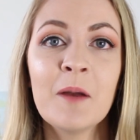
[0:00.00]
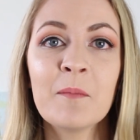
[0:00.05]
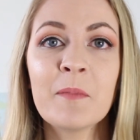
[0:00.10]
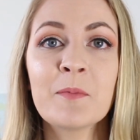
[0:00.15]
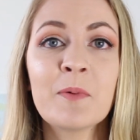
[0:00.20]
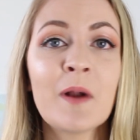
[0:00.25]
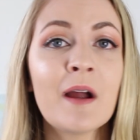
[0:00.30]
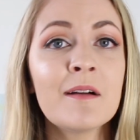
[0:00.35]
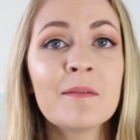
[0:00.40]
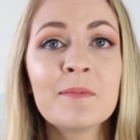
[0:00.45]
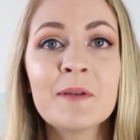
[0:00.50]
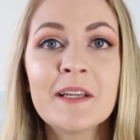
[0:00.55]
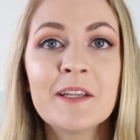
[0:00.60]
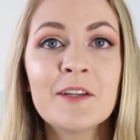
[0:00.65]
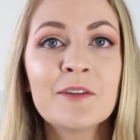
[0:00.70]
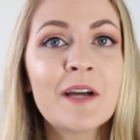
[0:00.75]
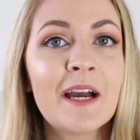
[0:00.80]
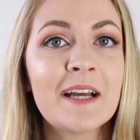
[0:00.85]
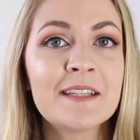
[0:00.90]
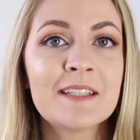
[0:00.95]
but probably
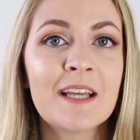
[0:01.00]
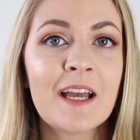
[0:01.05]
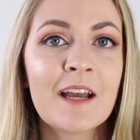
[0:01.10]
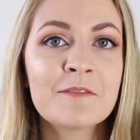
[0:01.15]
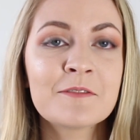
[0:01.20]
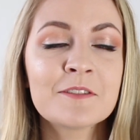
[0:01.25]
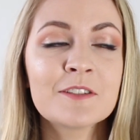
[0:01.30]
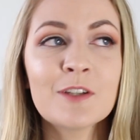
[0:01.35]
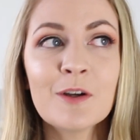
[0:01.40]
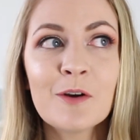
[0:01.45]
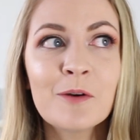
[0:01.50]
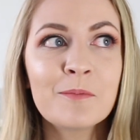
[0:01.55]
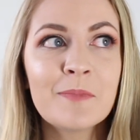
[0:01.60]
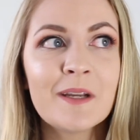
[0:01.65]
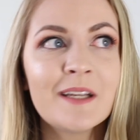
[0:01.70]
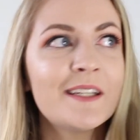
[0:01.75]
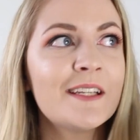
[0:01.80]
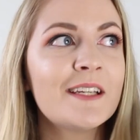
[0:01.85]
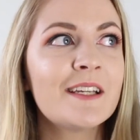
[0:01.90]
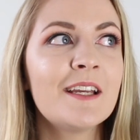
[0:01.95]
you guys have so
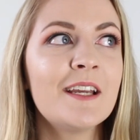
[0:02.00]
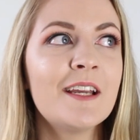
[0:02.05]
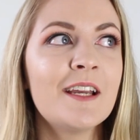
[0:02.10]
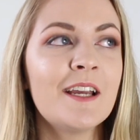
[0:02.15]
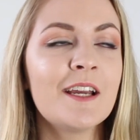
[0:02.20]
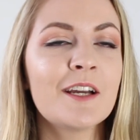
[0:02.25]
many